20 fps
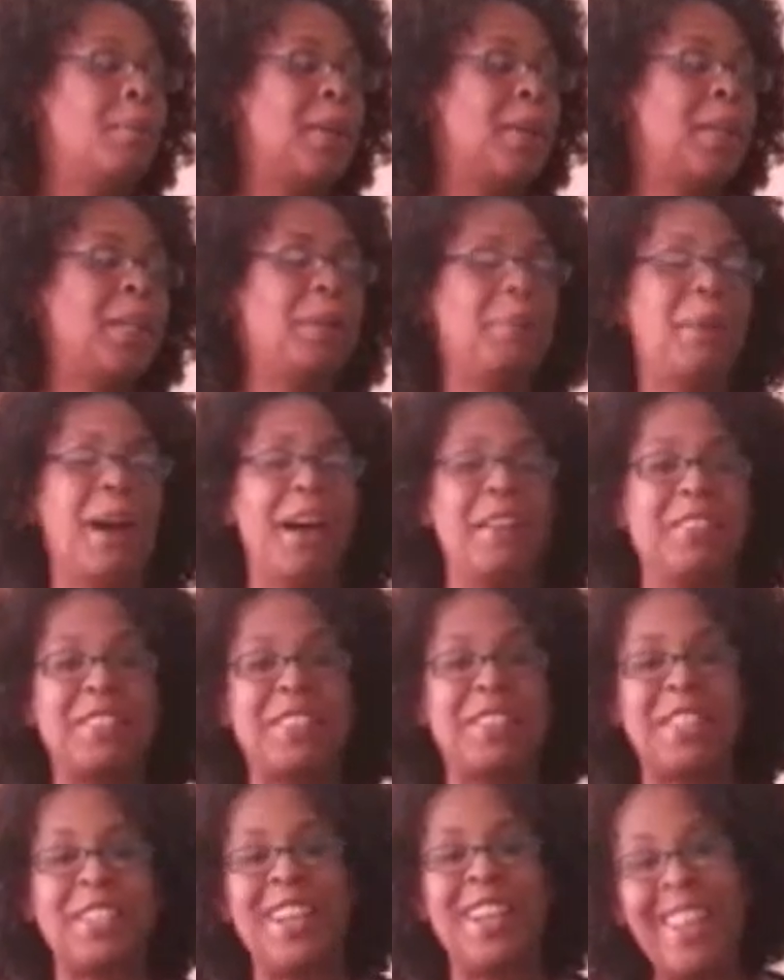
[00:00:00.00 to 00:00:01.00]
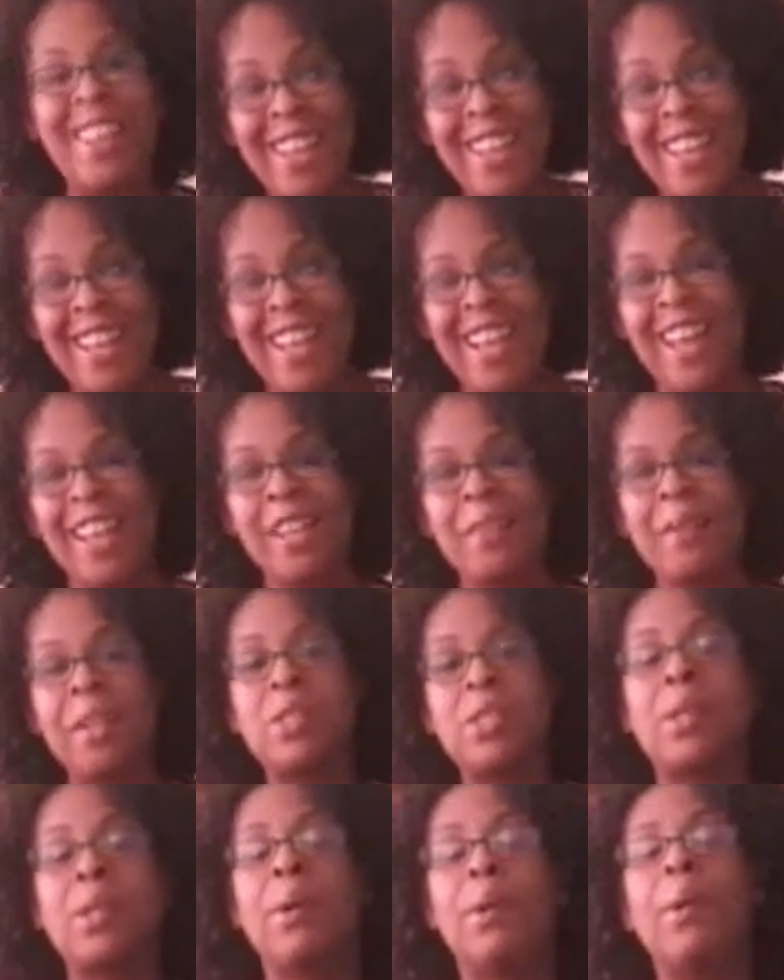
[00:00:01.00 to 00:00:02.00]
but he bothers her.
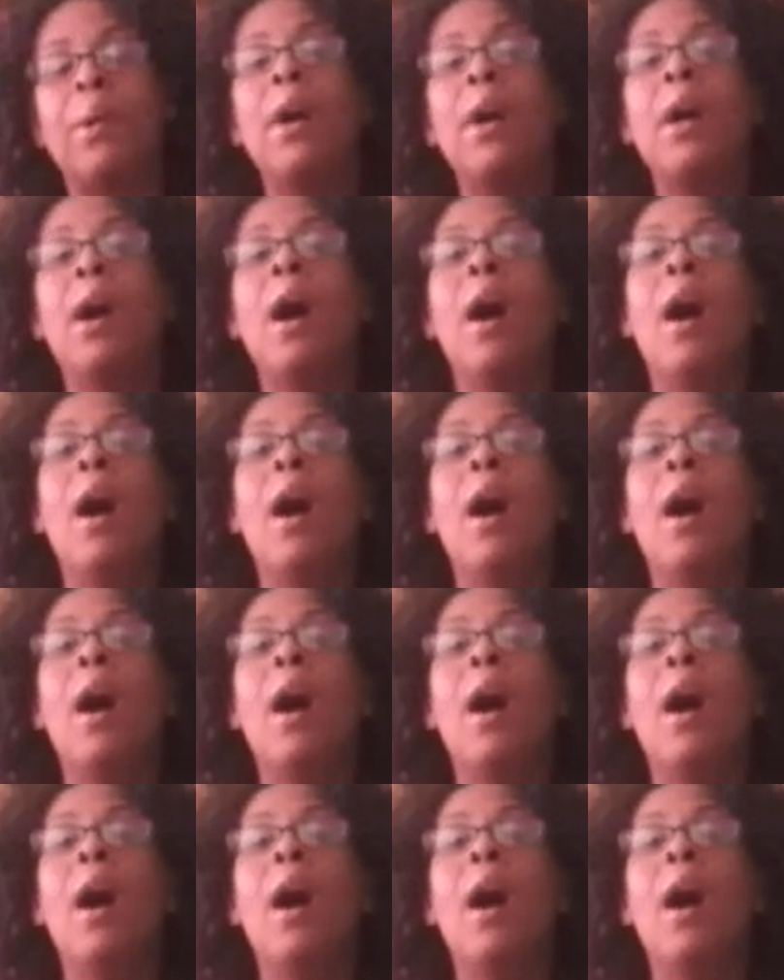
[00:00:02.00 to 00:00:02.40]
Anyway, so